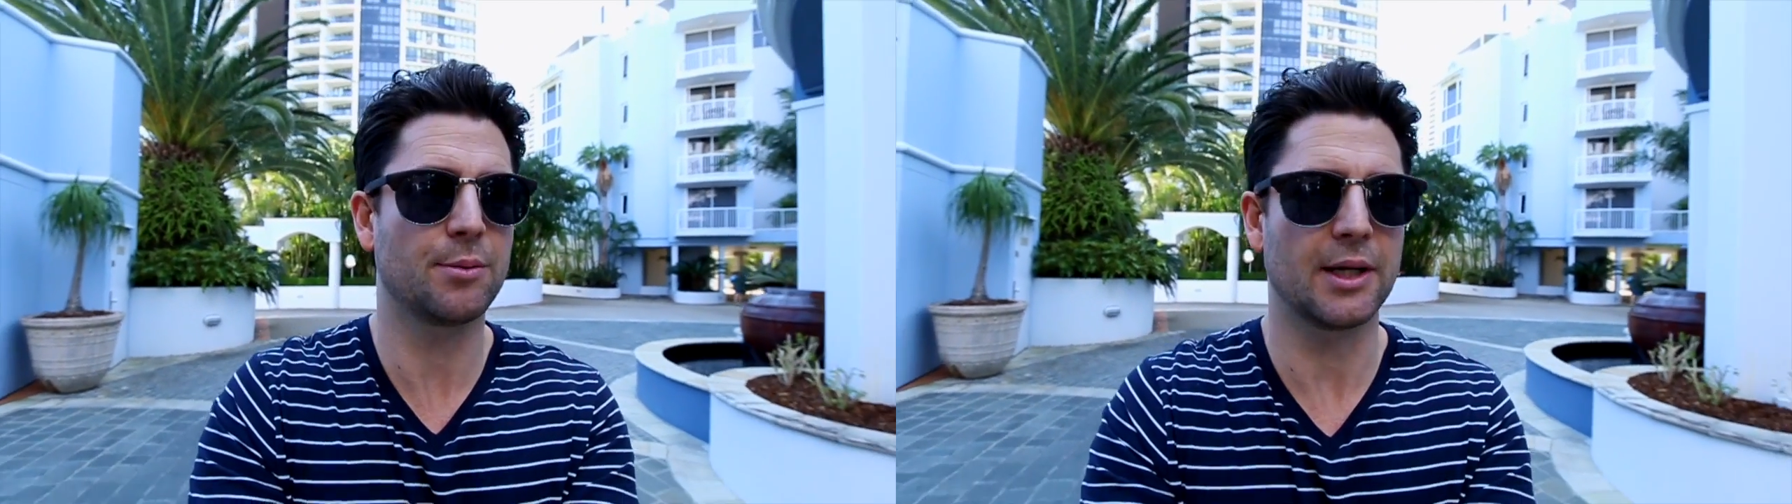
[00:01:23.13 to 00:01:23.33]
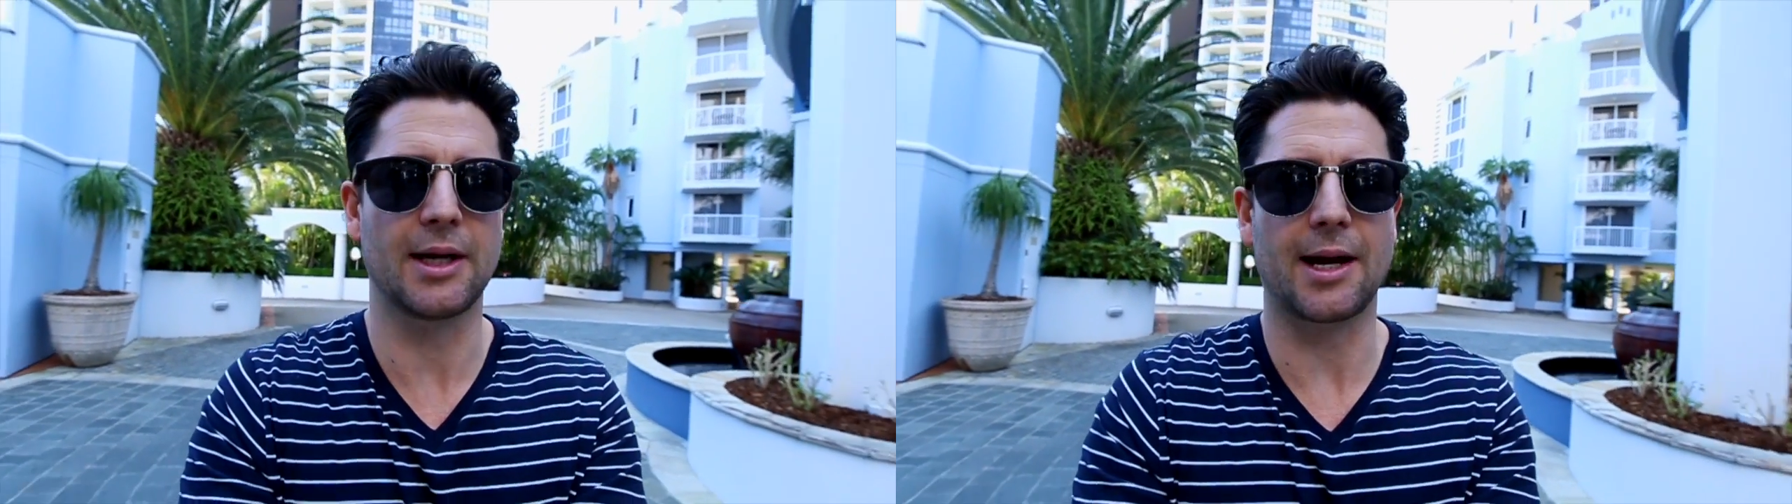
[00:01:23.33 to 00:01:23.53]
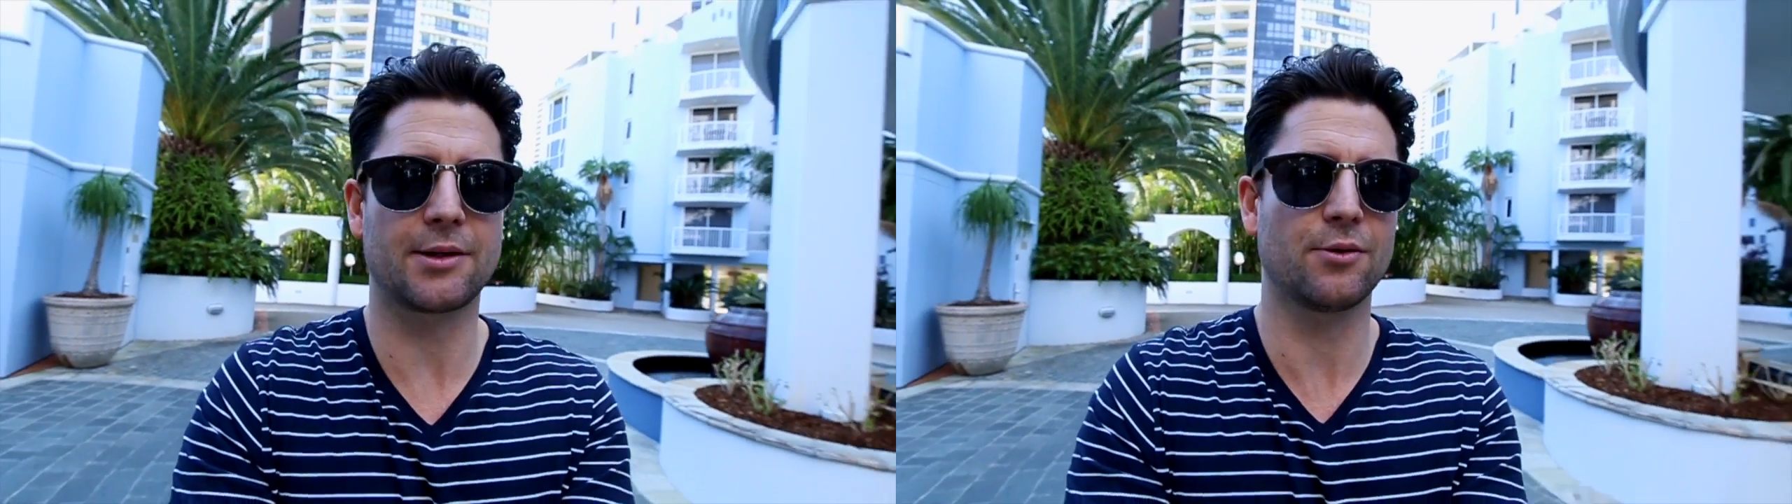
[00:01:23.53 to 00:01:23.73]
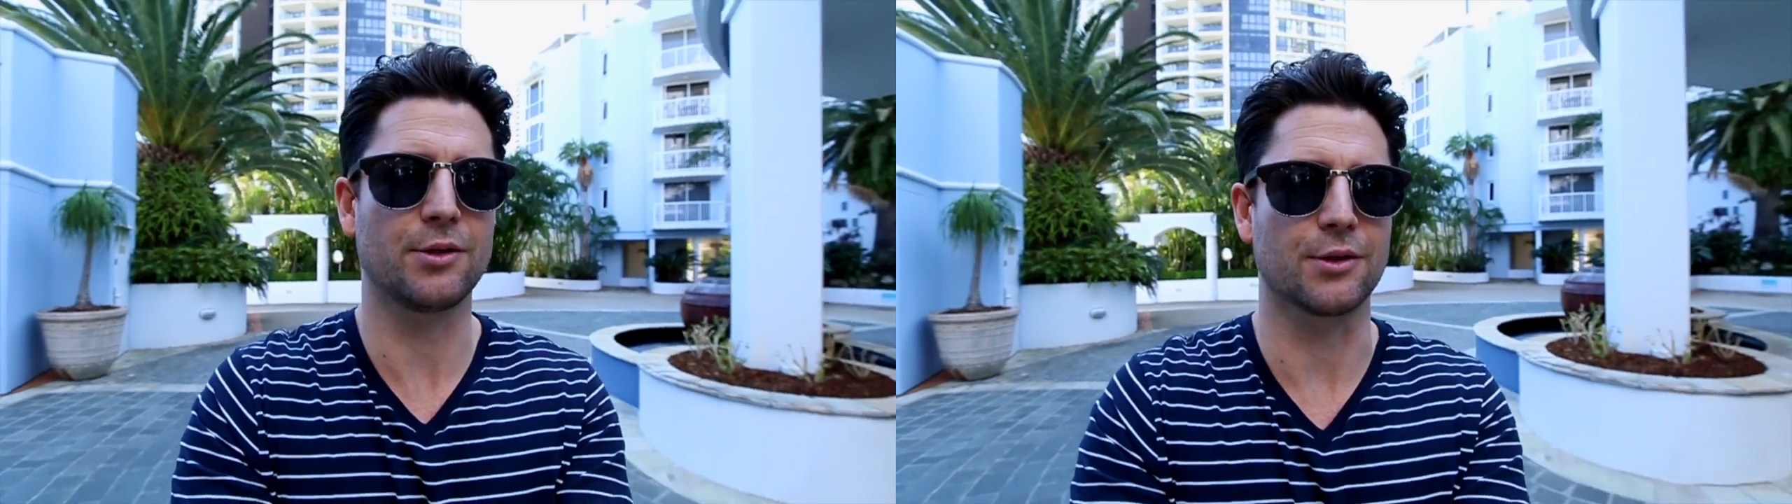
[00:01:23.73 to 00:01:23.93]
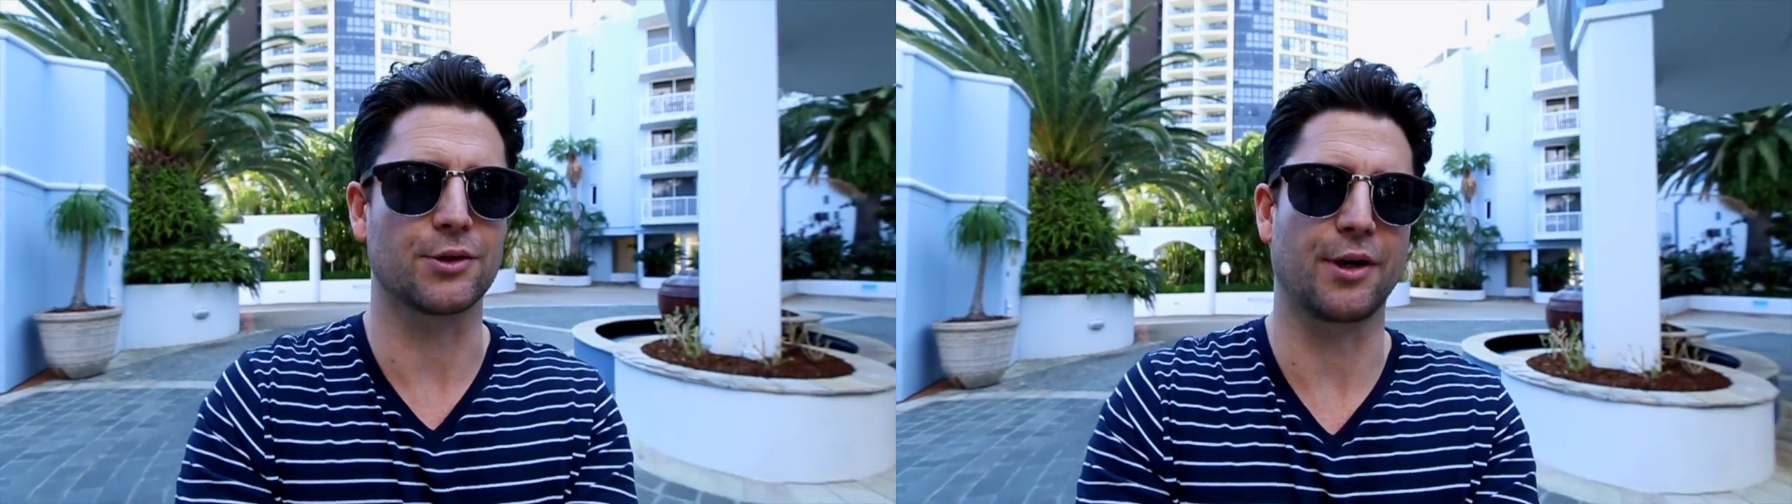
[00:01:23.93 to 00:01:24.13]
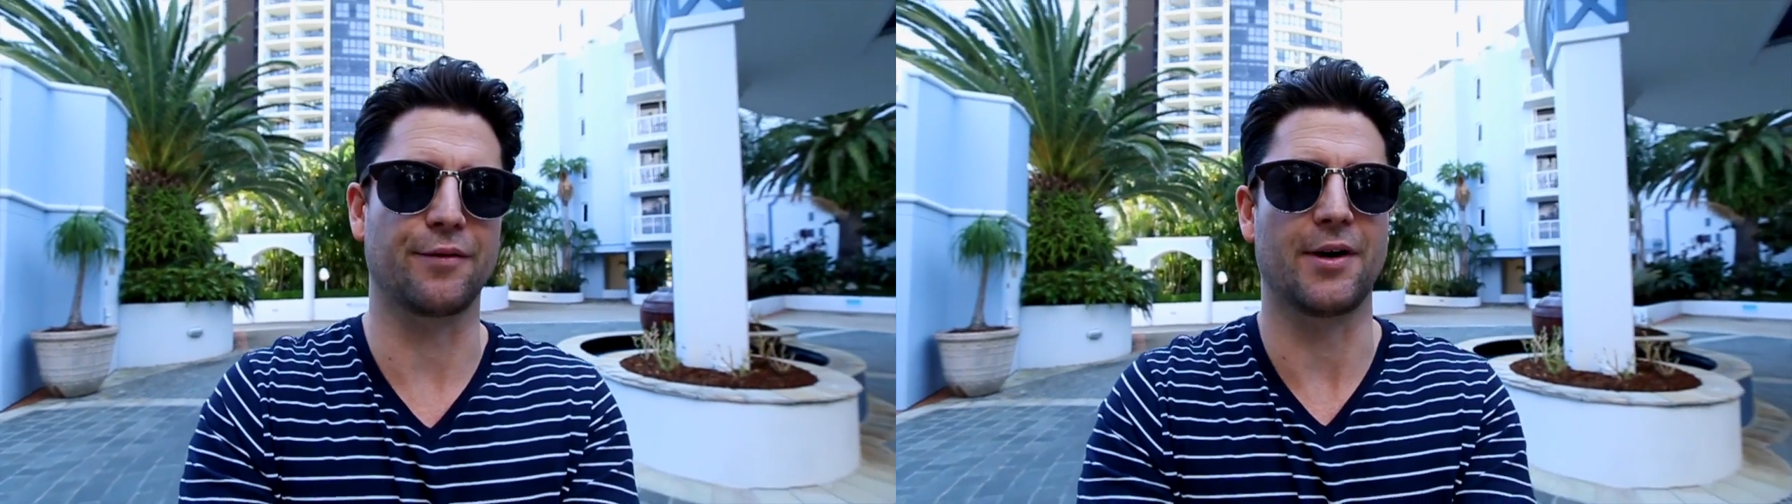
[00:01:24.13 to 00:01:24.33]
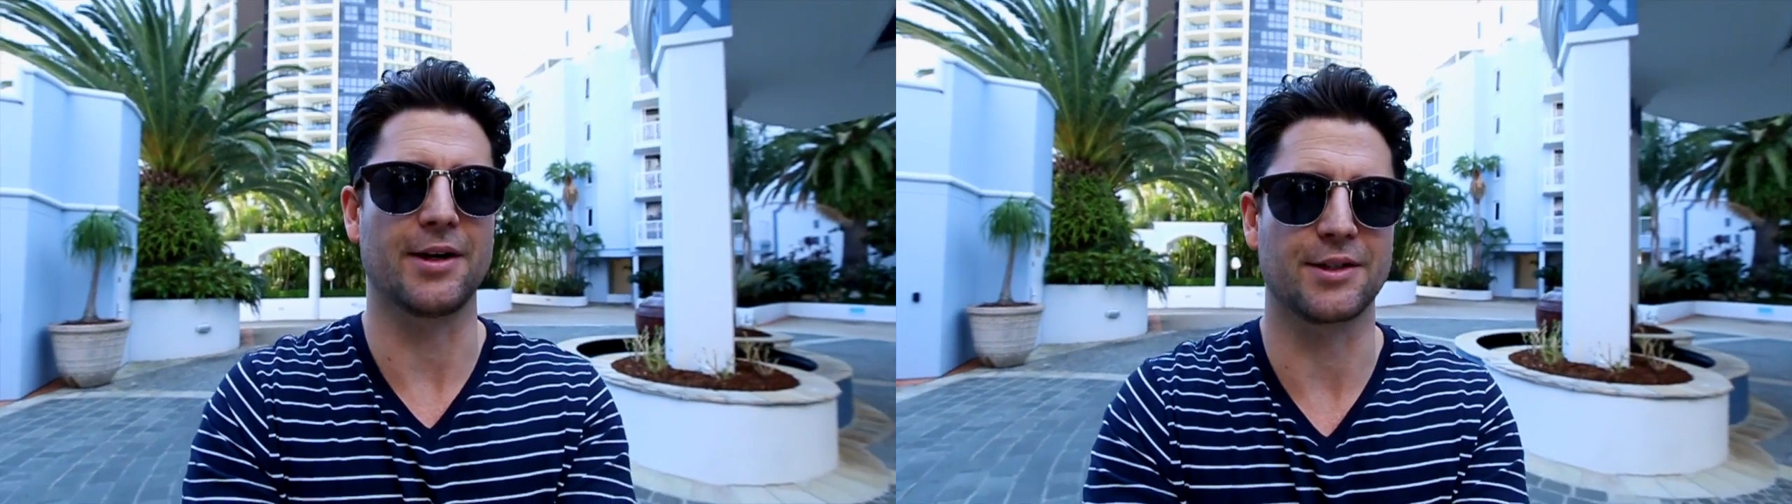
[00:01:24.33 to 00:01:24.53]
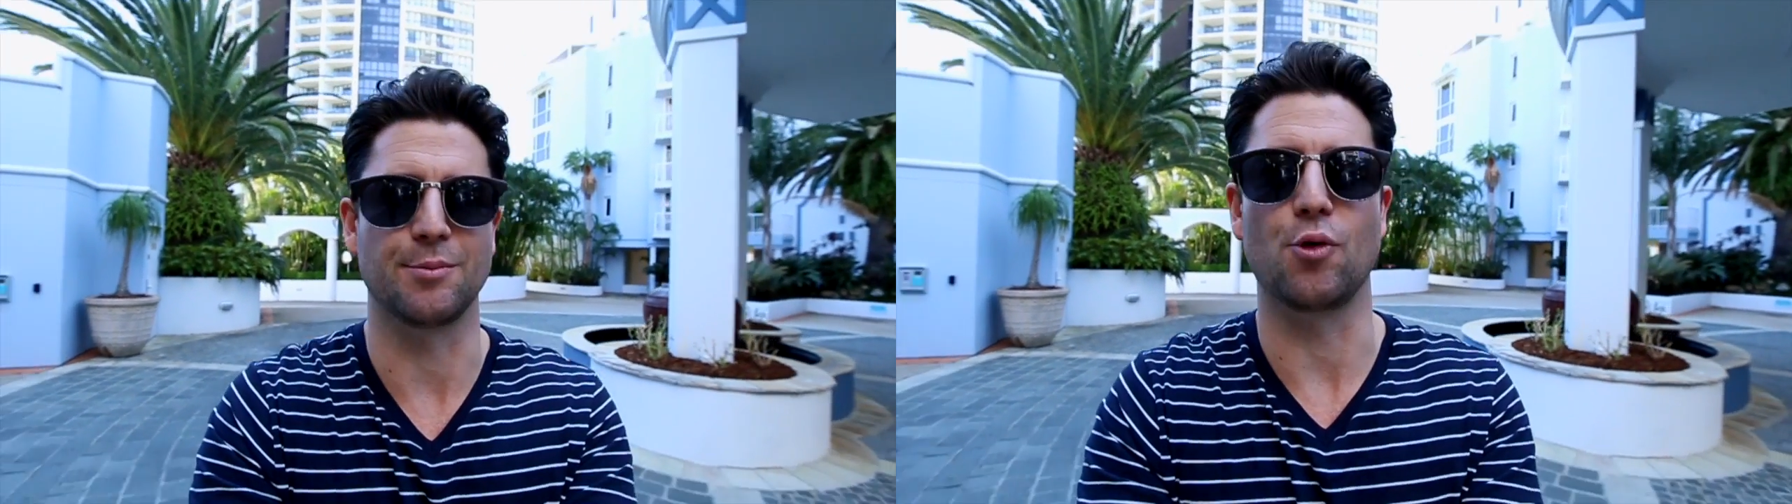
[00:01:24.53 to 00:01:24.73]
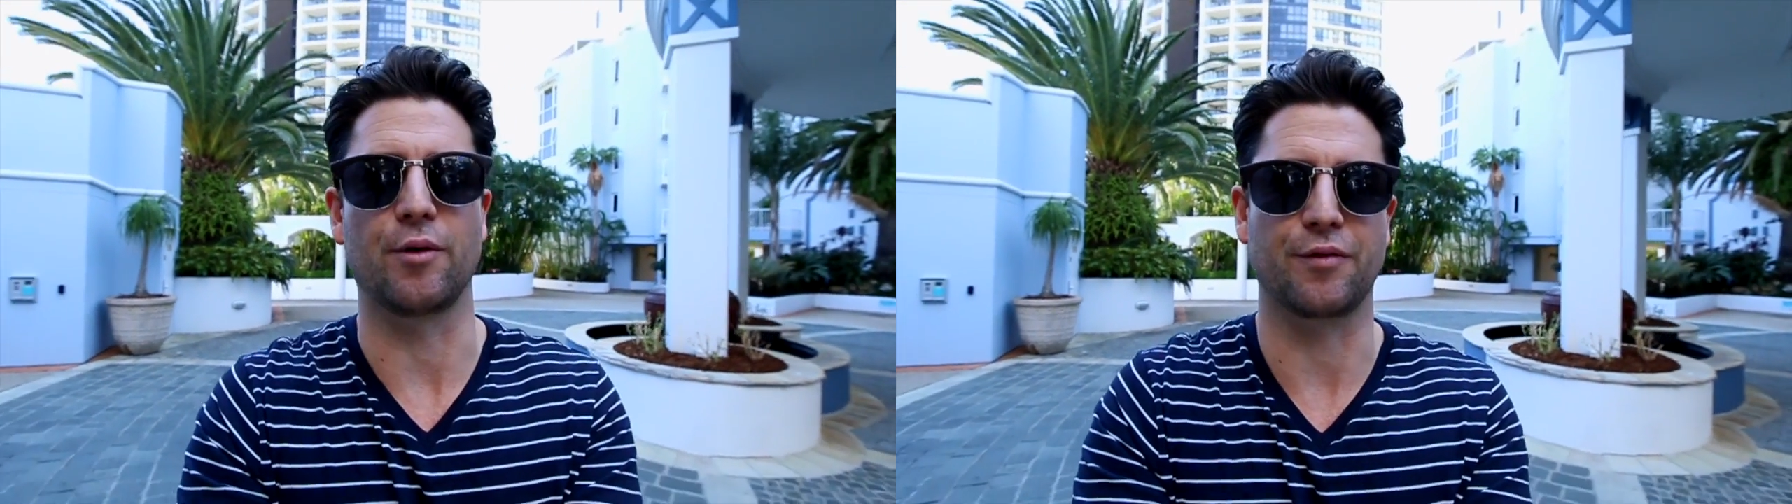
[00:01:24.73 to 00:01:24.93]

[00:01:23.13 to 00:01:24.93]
be an actor and you're trying to find some more